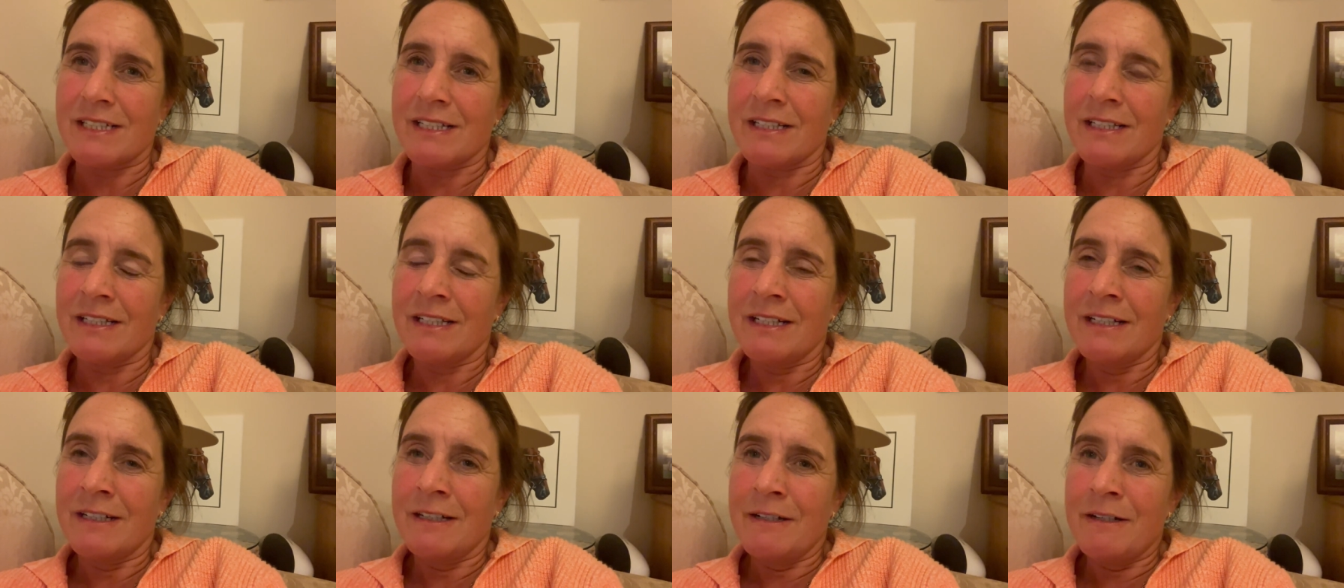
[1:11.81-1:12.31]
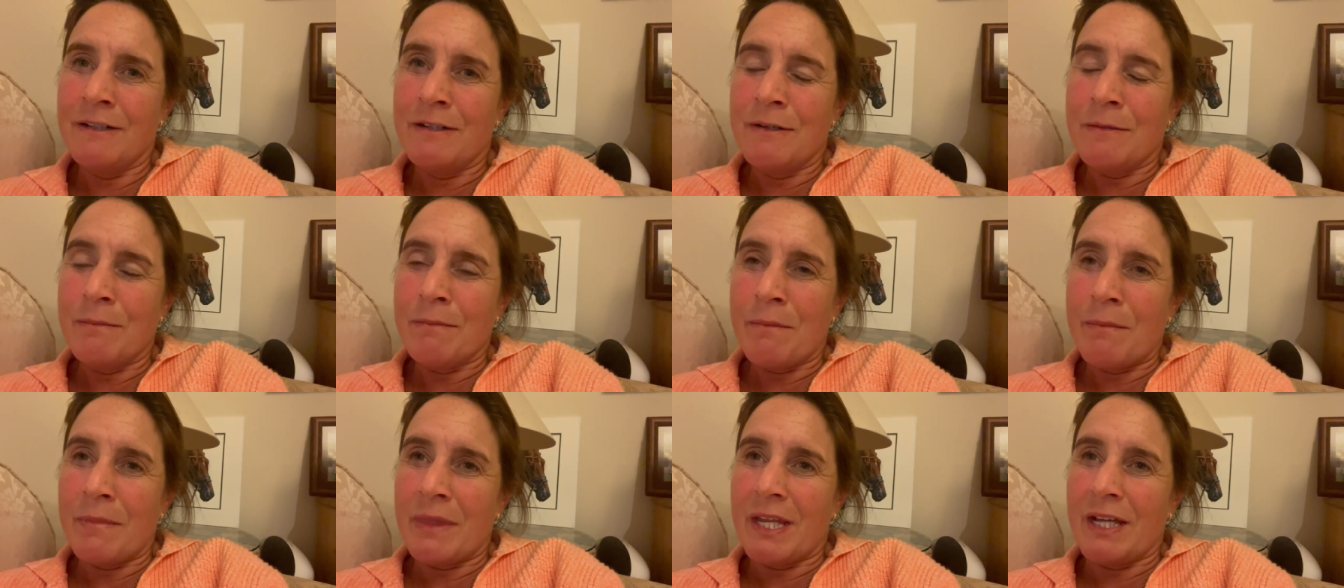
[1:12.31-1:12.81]
And
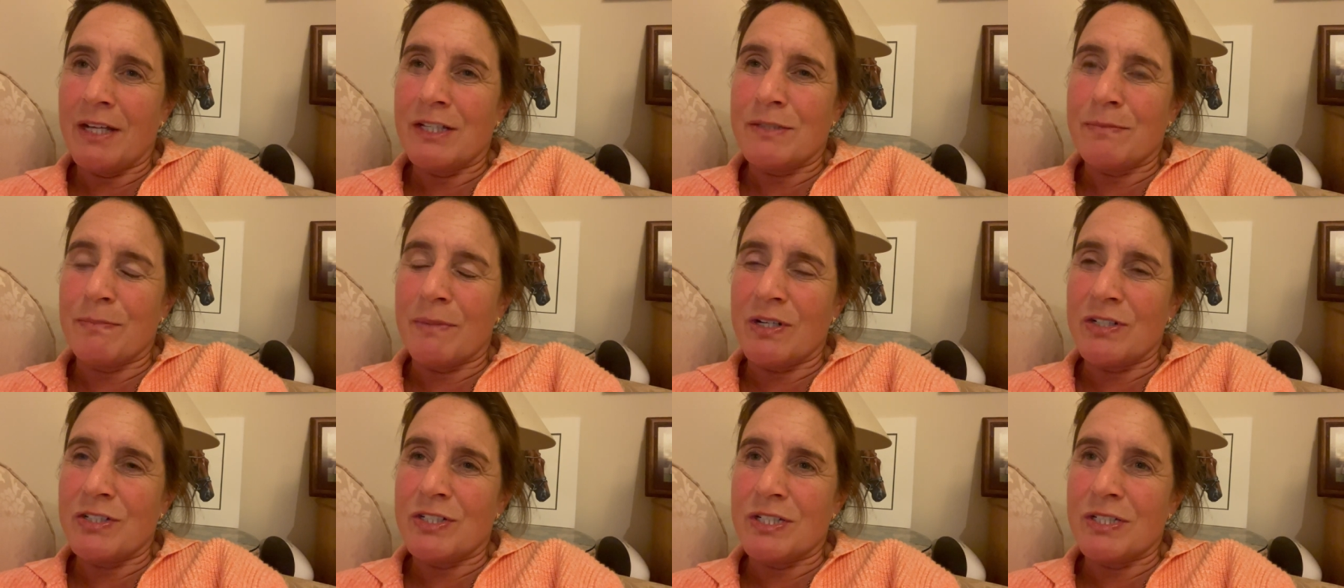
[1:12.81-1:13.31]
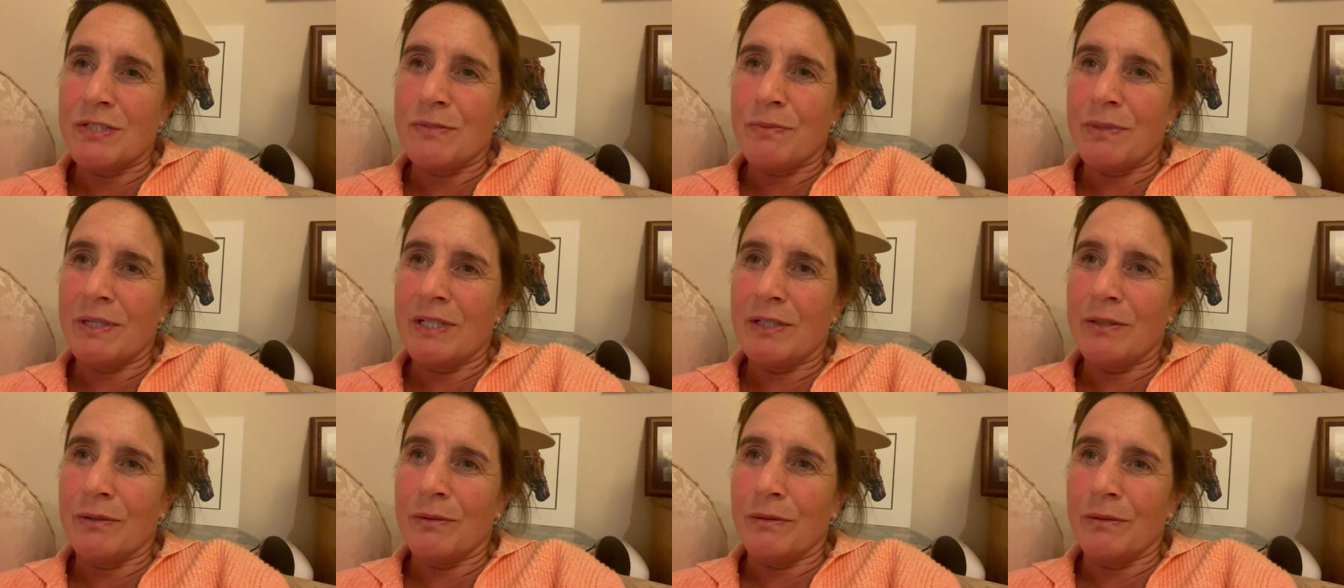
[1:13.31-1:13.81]
as much as
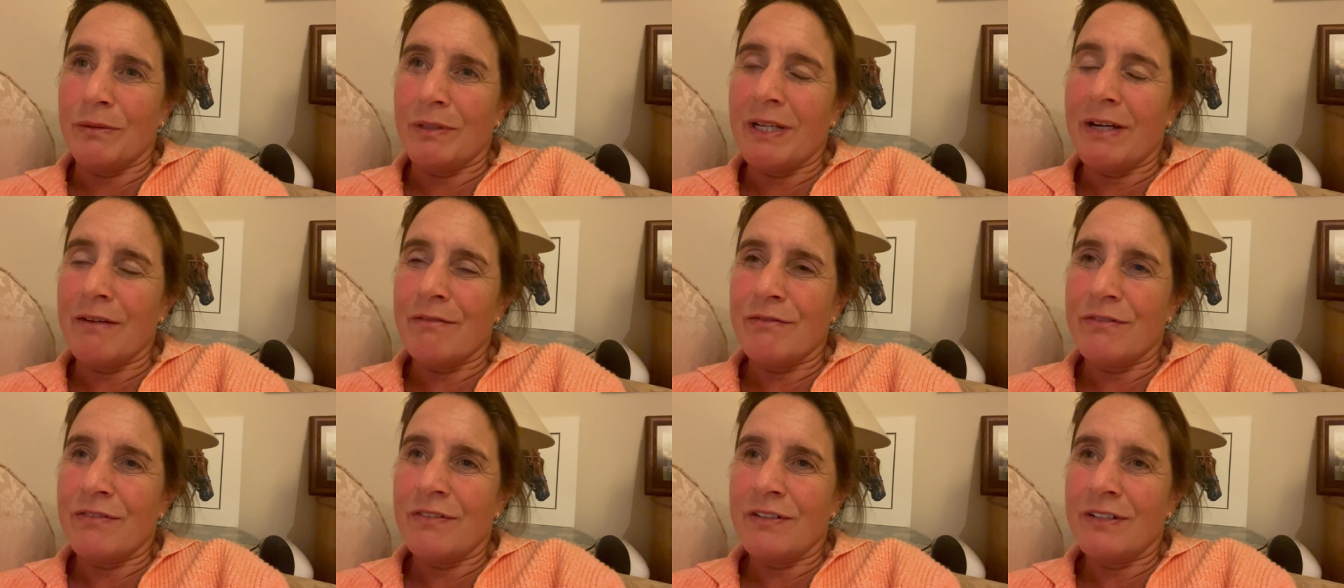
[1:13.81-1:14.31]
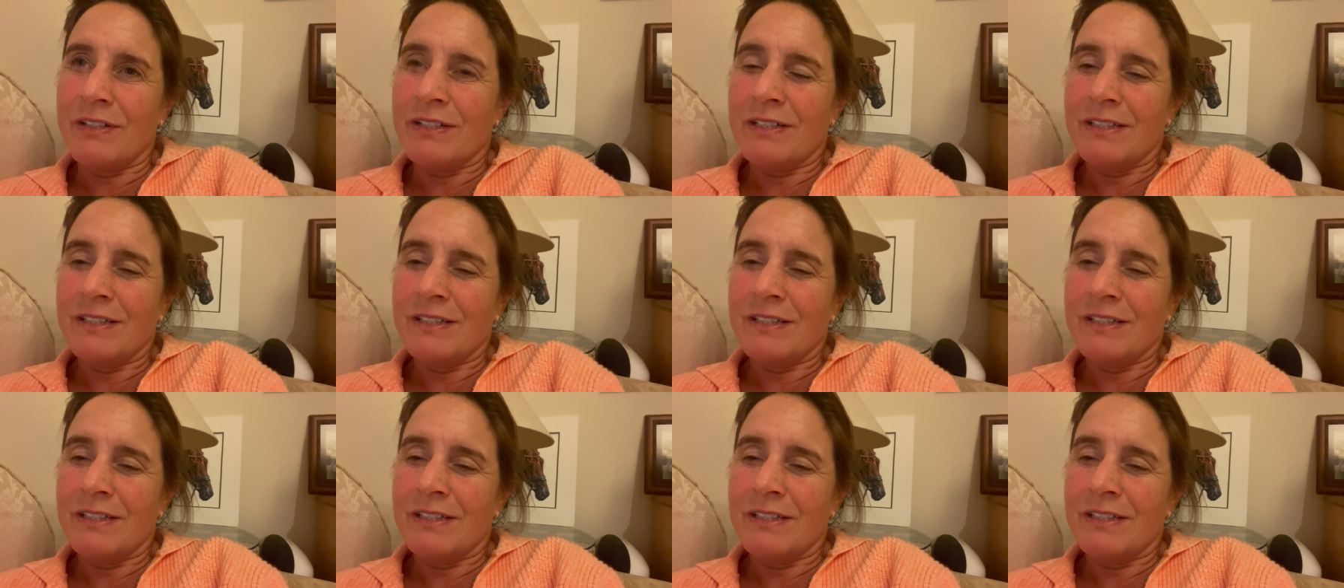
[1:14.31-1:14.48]
we'd all love